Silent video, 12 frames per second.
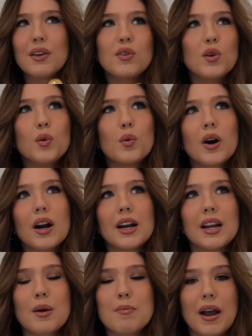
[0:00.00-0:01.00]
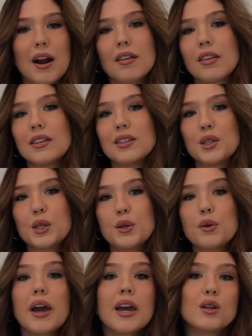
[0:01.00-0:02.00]
If you were going to compare this
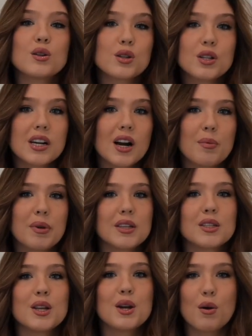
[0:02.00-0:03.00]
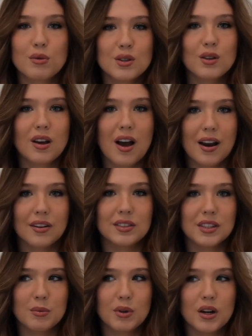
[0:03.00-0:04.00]
to Angel Share, because the notes look kind of
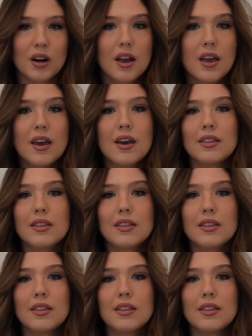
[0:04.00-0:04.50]
similar,